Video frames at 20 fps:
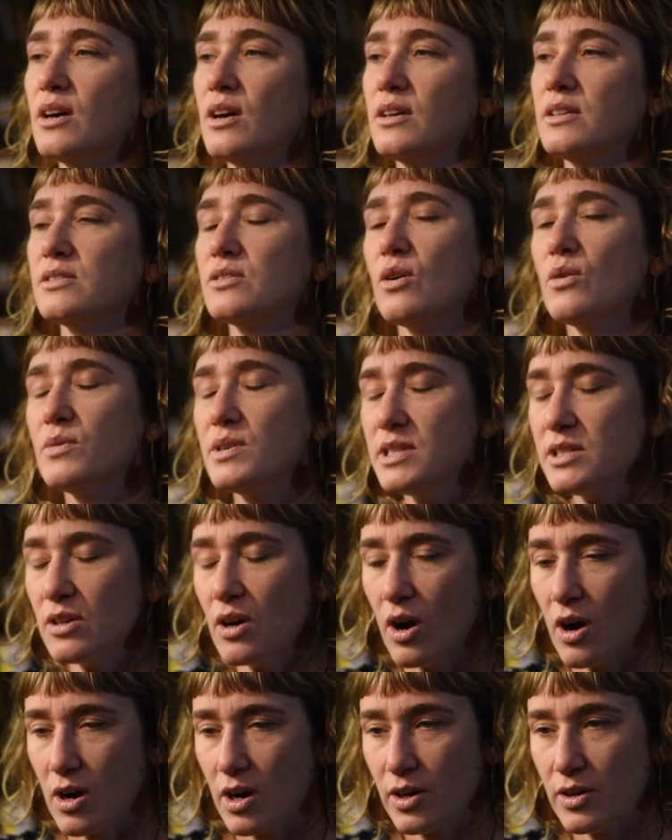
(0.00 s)
It's always
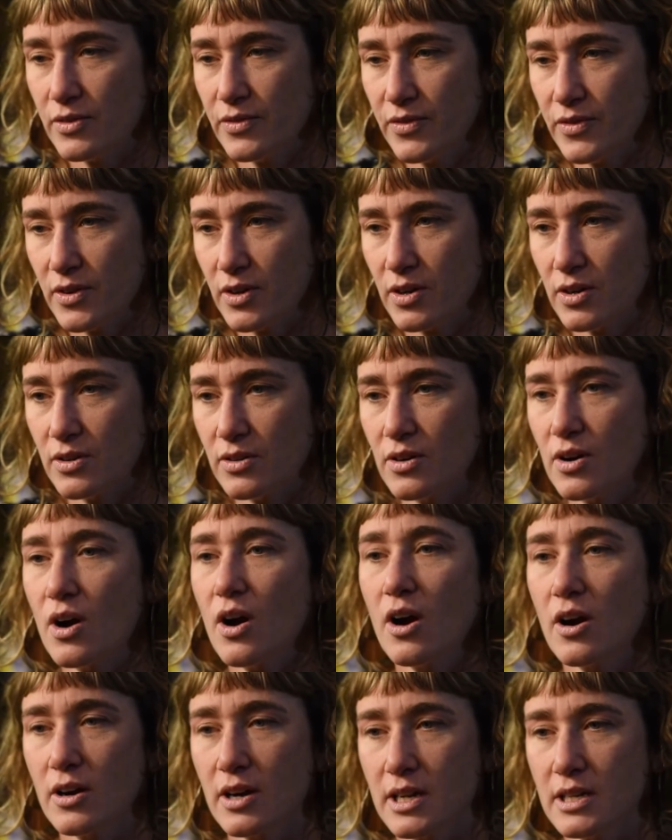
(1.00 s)
hard for
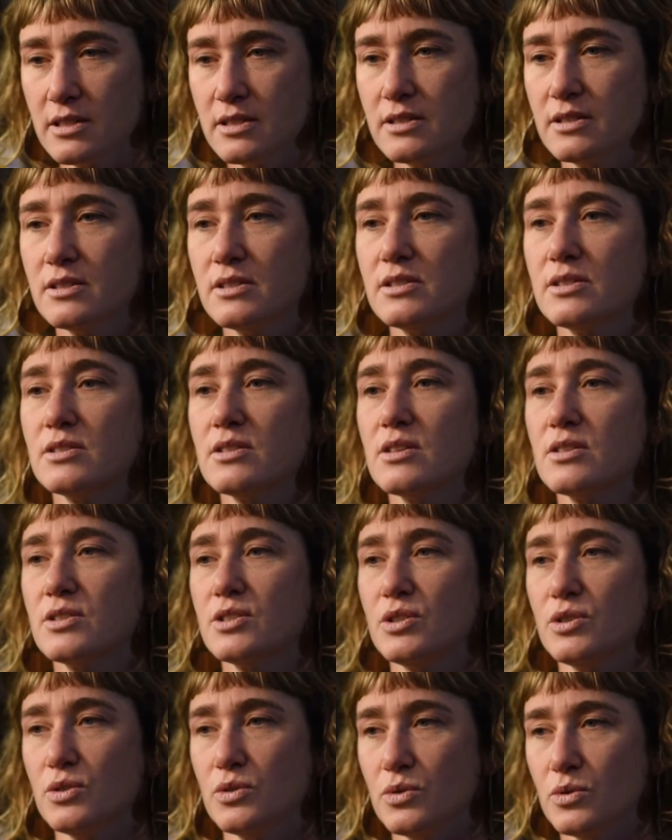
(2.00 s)
artists
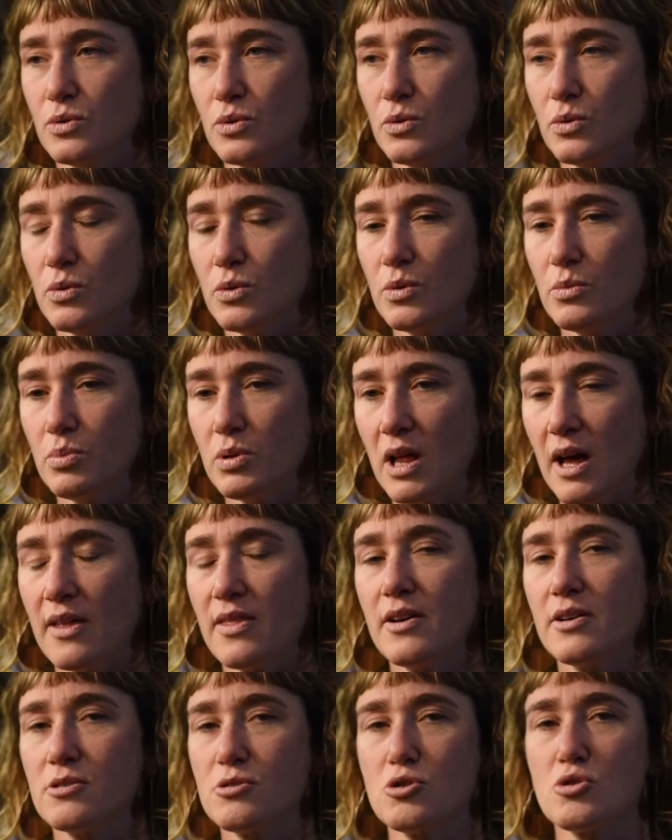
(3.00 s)
to apply
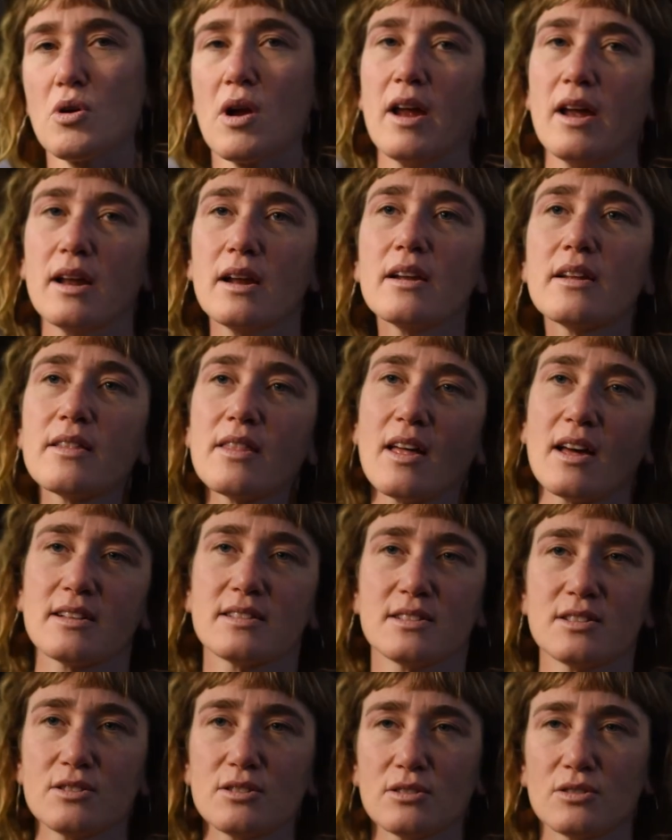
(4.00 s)
their trade.
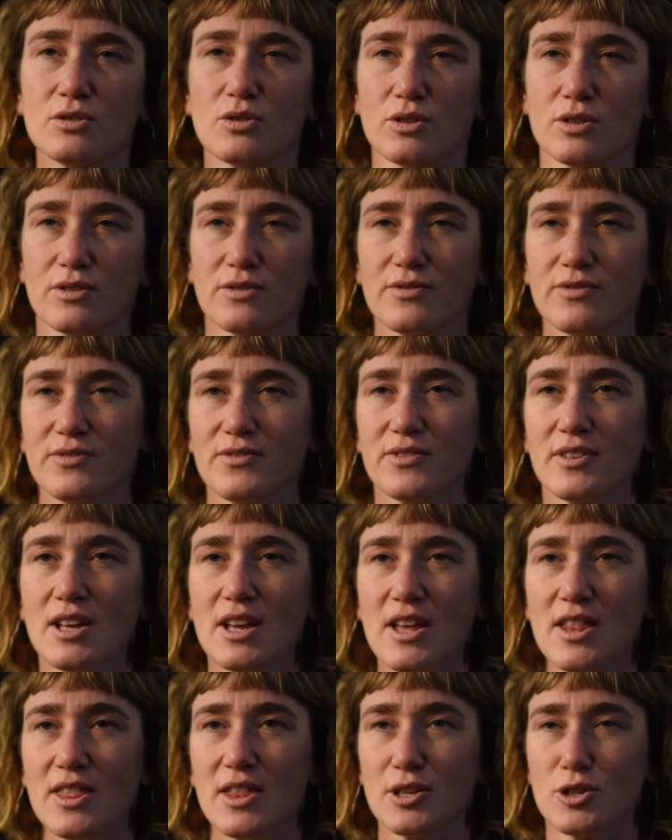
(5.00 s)
That's sort of
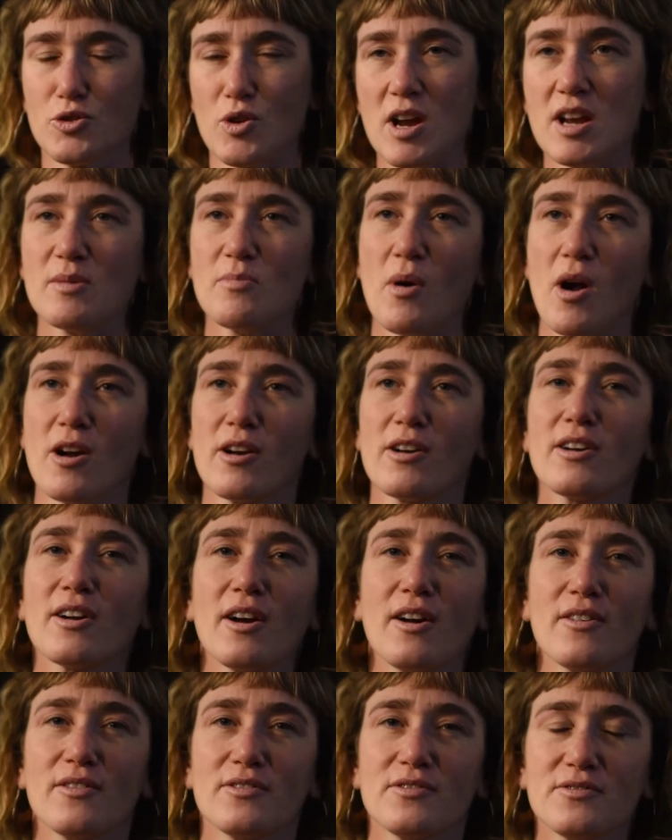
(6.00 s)
the trademark
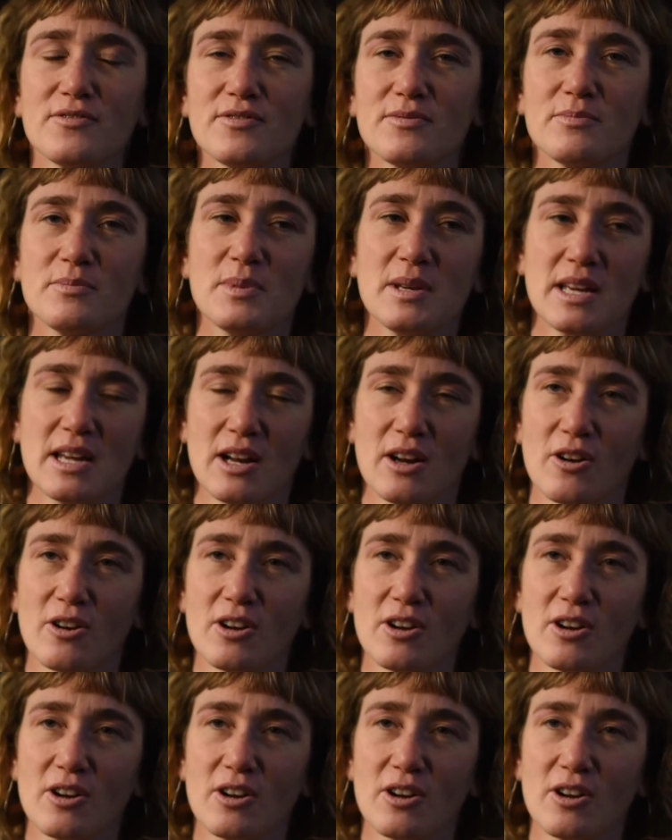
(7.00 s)
of being an